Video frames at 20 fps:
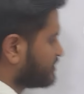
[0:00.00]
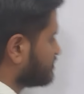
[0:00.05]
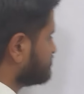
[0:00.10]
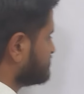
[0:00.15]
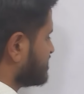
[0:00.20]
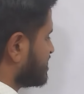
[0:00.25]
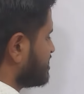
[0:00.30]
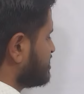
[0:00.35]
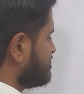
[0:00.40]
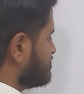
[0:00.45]
from
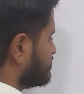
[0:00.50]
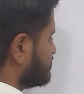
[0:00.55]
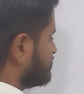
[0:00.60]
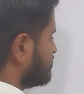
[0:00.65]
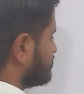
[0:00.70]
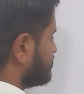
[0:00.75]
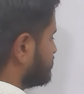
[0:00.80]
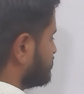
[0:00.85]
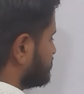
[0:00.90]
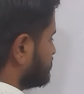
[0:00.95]
the
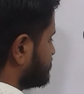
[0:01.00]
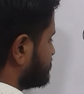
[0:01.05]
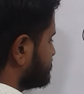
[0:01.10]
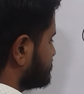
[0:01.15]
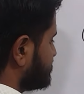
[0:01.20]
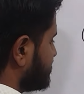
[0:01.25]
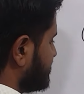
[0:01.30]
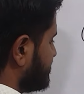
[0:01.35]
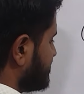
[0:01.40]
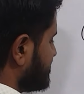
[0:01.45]

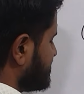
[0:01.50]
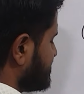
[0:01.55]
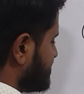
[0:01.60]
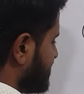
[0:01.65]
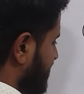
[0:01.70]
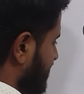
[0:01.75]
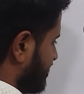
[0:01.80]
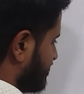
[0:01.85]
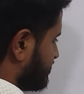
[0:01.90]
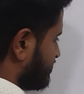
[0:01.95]
city
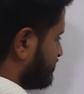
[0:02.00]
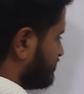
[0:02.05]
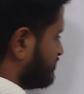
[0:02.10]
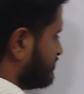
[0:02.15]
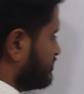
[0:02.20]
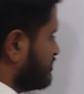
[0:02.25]
A.